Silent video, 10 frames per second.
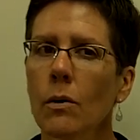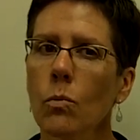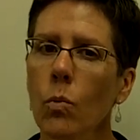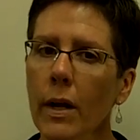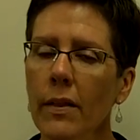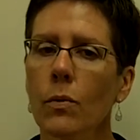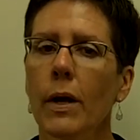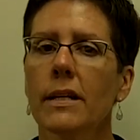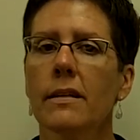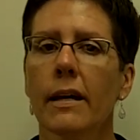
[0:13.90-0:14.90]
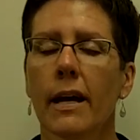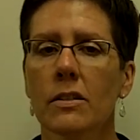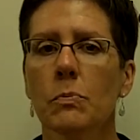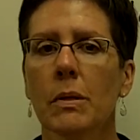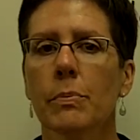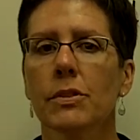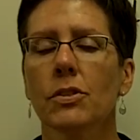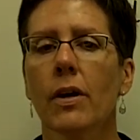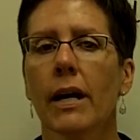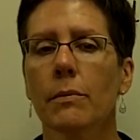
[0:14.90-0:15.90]
one of the ways I ask people to
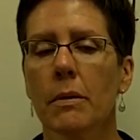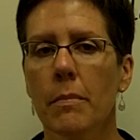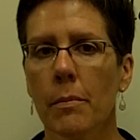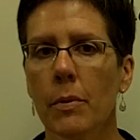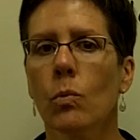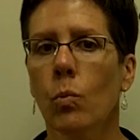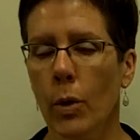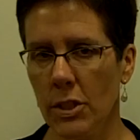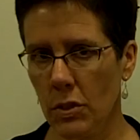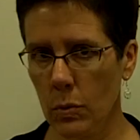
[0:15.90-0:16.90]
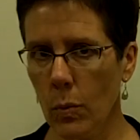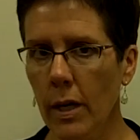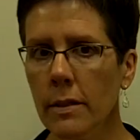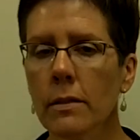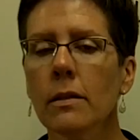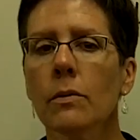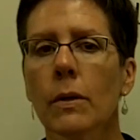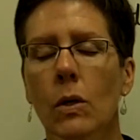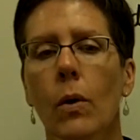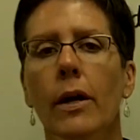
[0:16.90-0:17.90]
try to remember which one
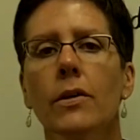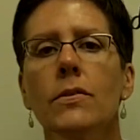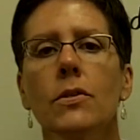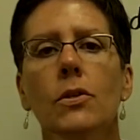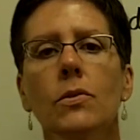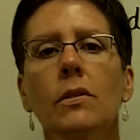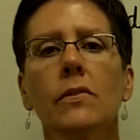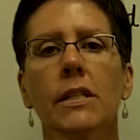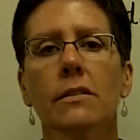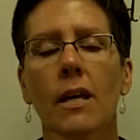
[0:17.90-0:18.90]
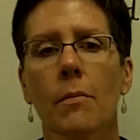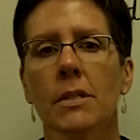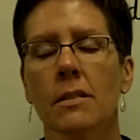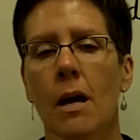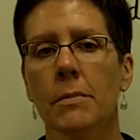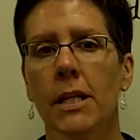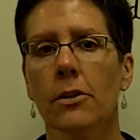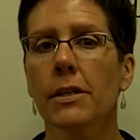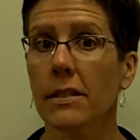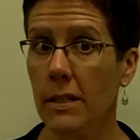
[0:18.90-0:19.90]
requires the use of a least common
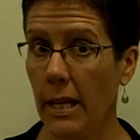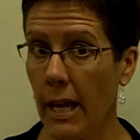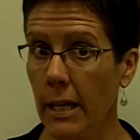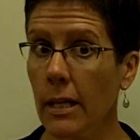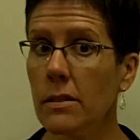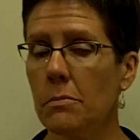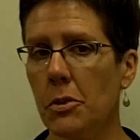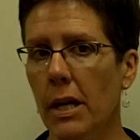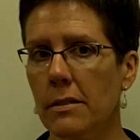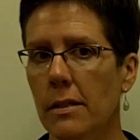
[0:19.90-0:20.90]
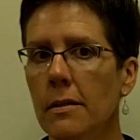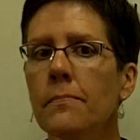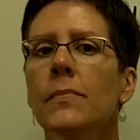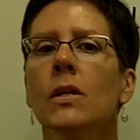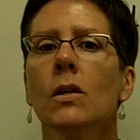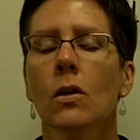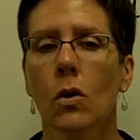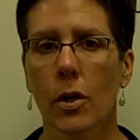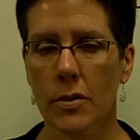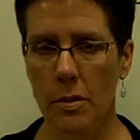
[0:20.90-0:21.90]
denominator, is it adding and subtracting,
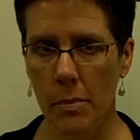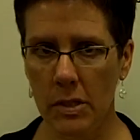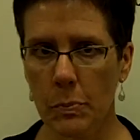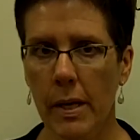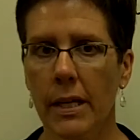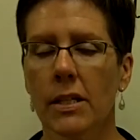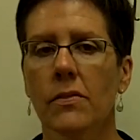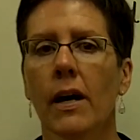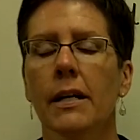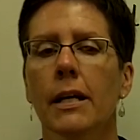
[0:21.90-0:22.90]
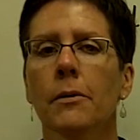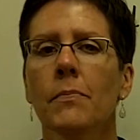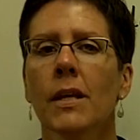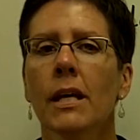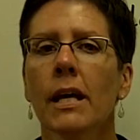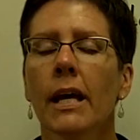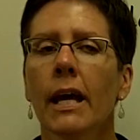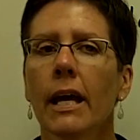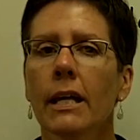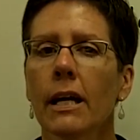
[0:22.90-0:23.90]
or is it multiplying and dividing?
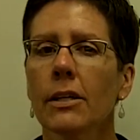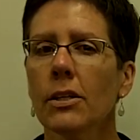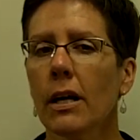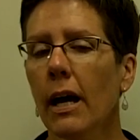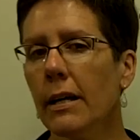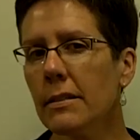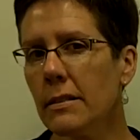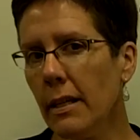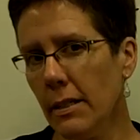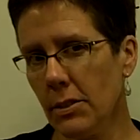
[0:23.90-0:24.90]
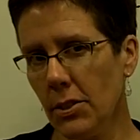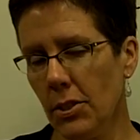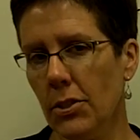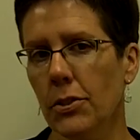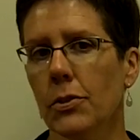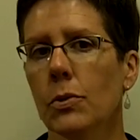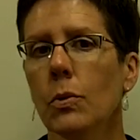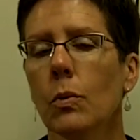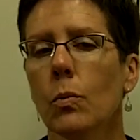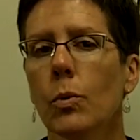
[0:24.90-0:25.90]
And I, I say to
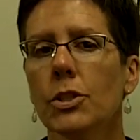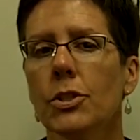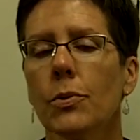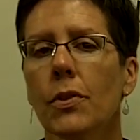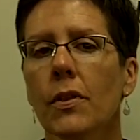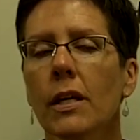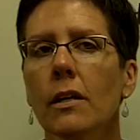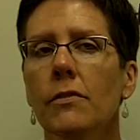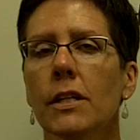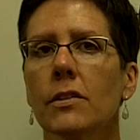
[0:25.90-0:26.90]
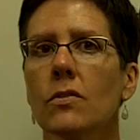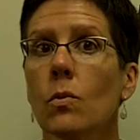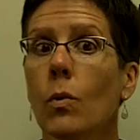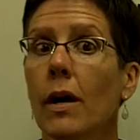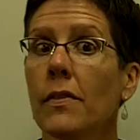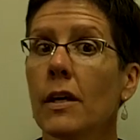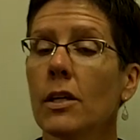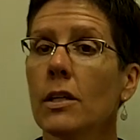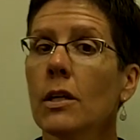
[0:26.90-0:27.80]
you, would you think of it as the one that